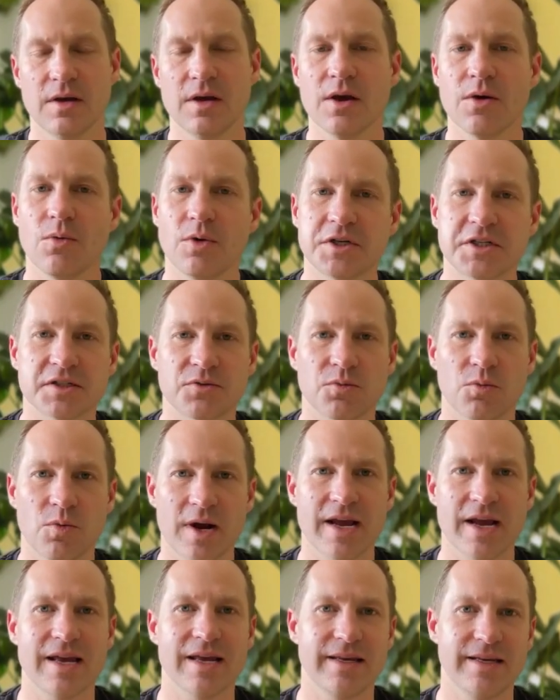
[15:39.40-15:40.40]
which is
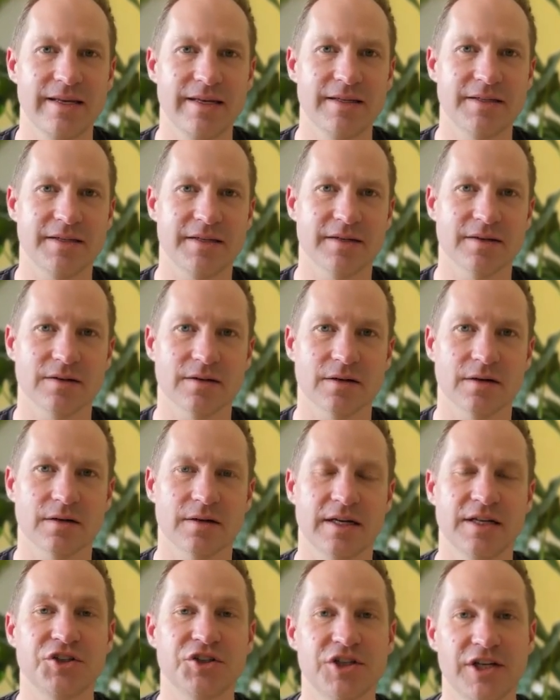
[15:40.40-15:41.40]
way easier
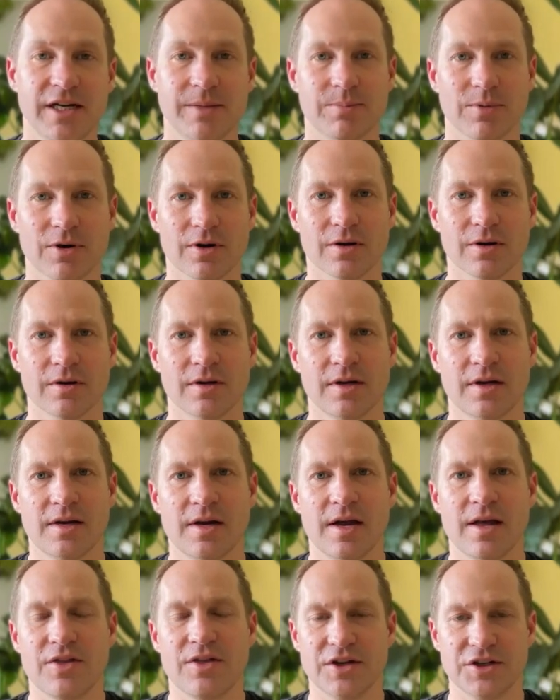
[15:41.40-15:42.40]
and cheaper
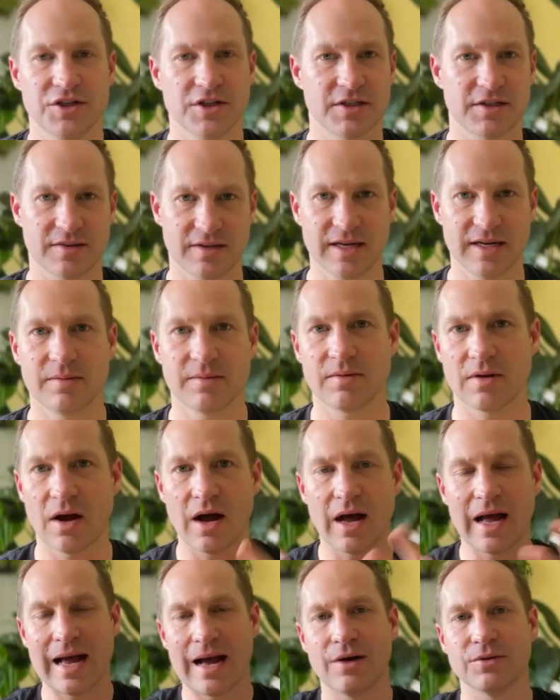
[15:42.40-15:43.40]
than just like
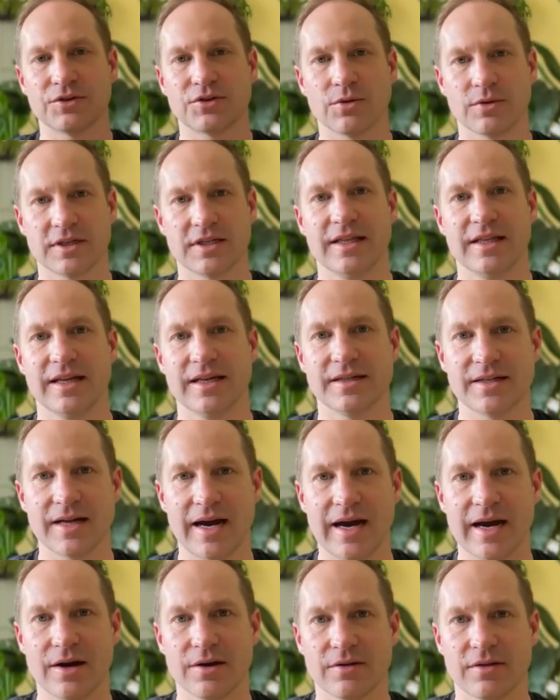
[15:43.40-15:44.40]
outsourcing the
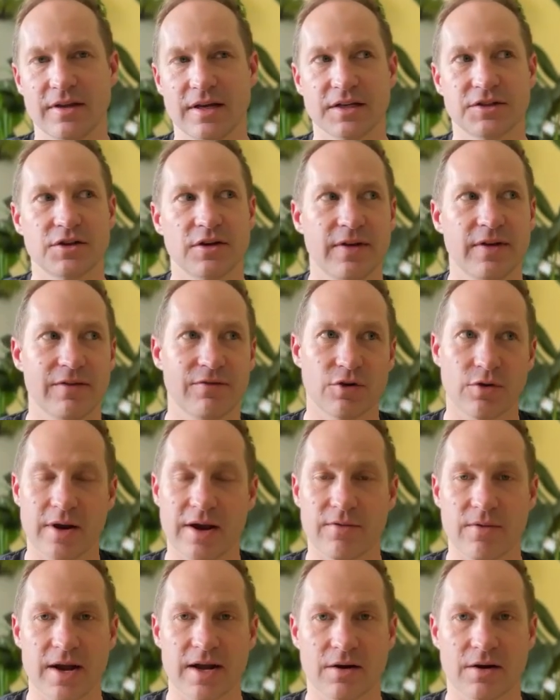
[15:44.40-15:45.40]
entire thing. So if you have a
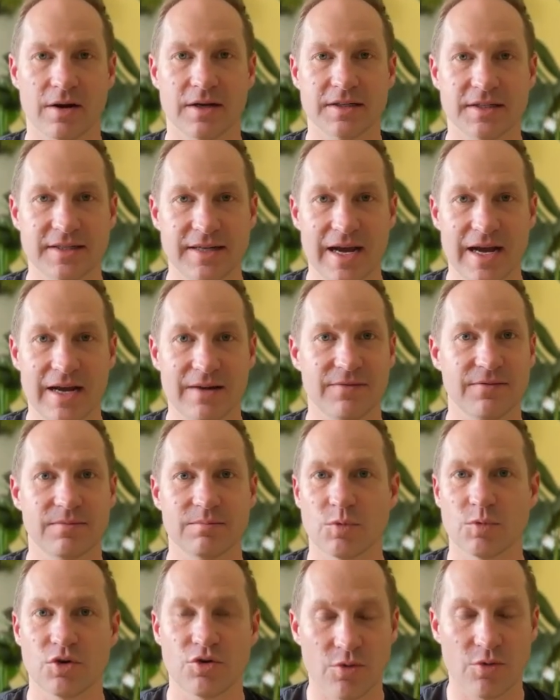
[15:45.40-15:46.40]
grant writer on staff,
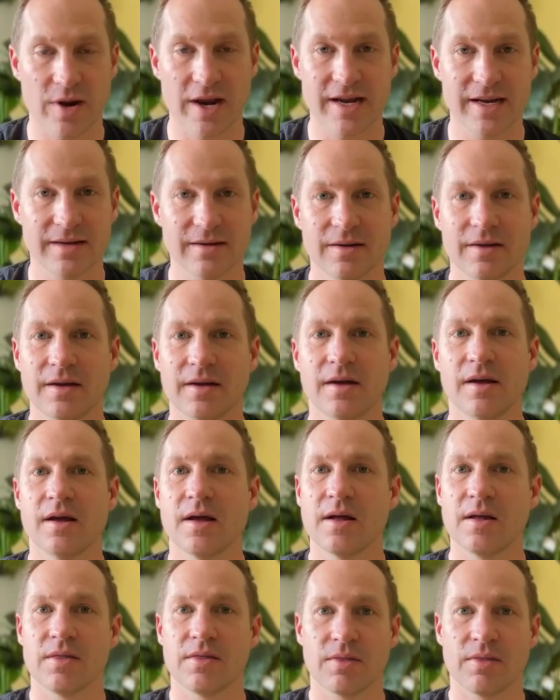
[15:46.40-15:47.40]
great.
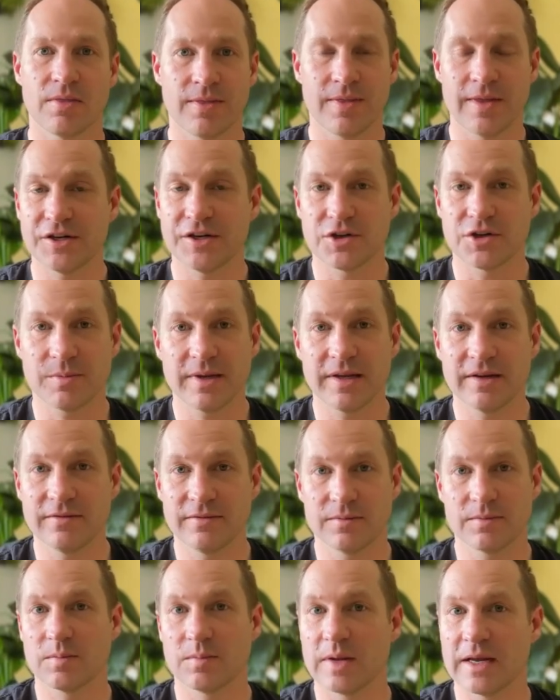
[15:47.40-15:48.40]
They should be
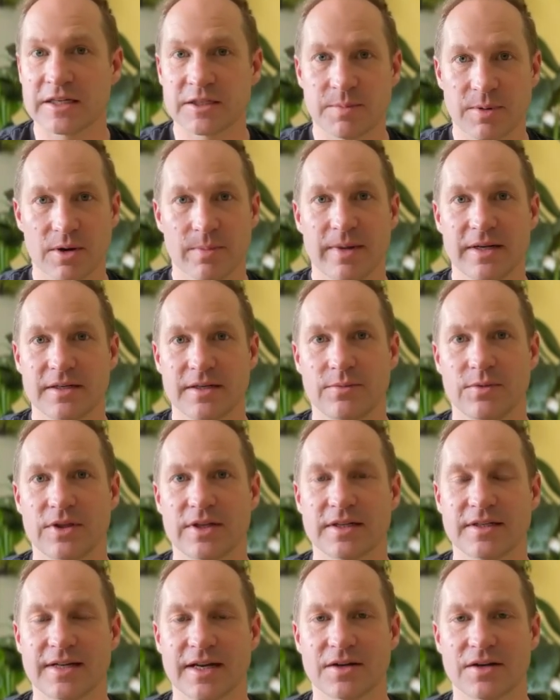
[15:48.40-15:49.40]
experimenting with
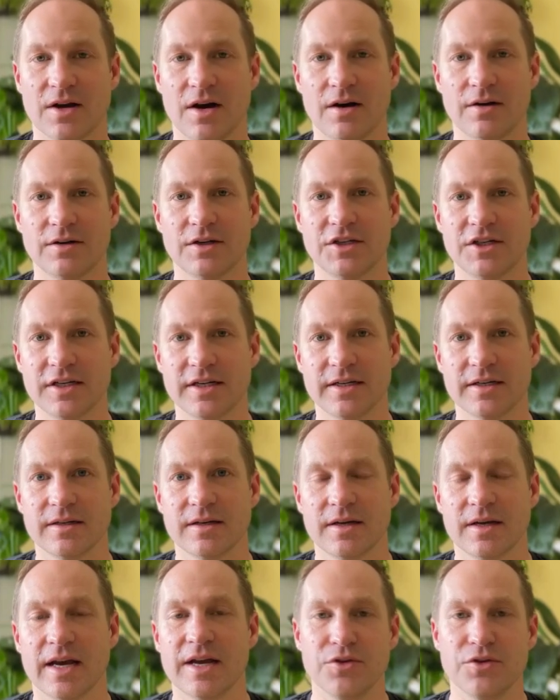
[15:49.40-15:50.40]
this technology
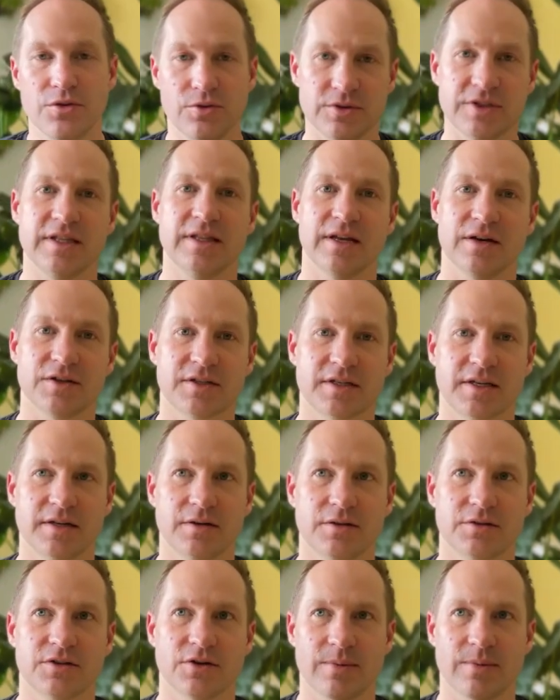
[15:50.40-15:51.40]
and using their
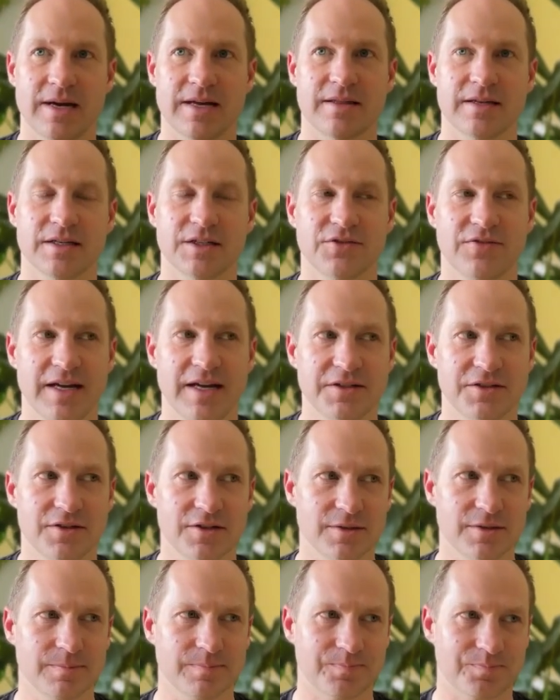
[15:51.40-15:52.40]
skill to write things
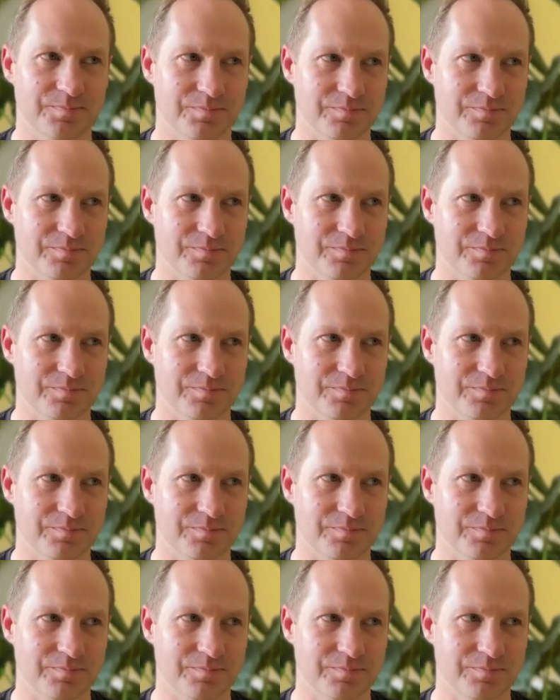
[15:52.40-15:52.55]
faster.